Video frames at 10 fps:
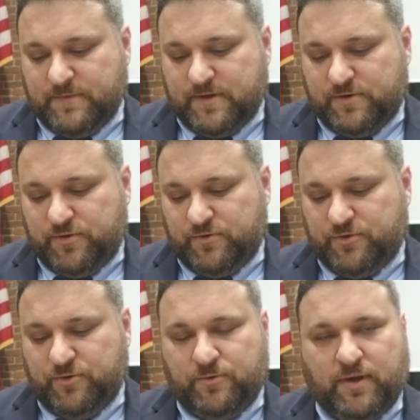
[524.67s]
due
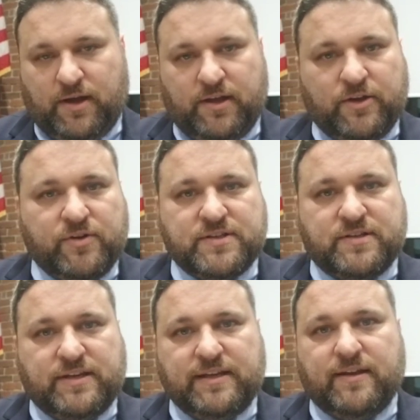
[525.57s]
to increase
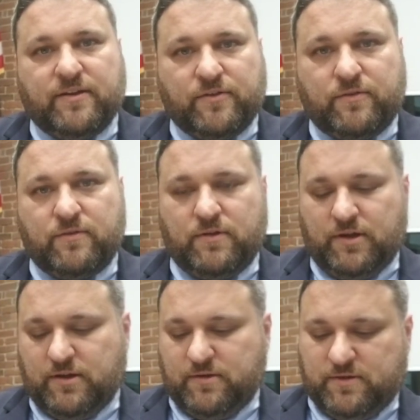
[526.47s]
in details,
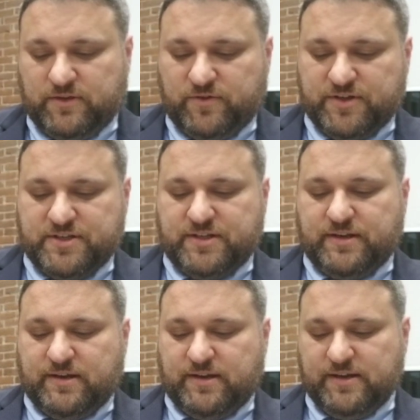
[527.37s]
construction
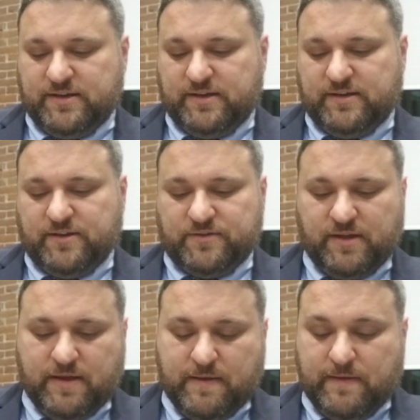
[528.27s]
details.
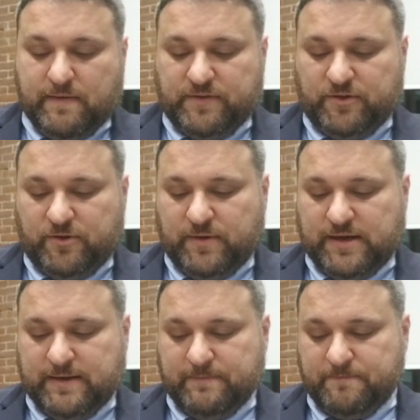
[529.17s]
So,
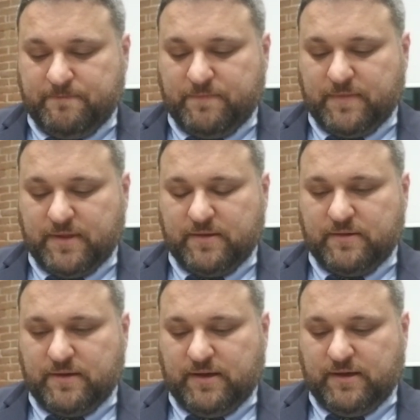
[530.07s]
you
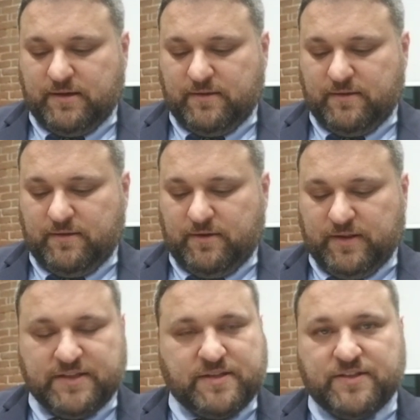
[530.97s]
know,
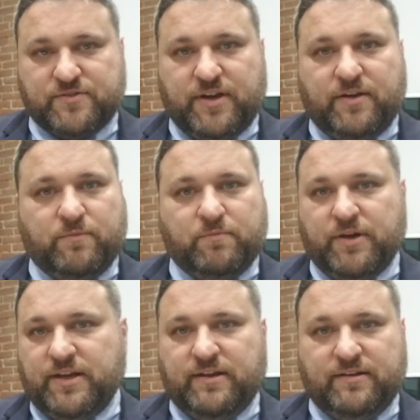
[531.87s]
that's great,
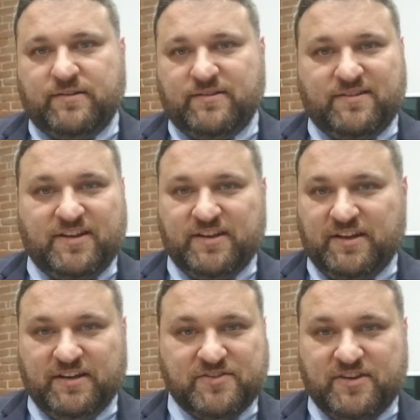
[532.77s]
bringing in
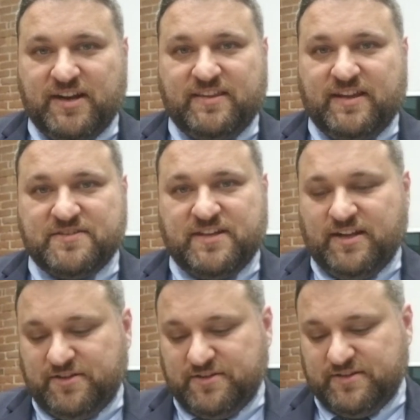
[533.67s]
an extra
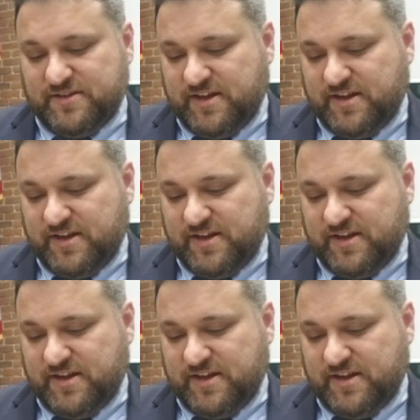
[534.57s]
$90,000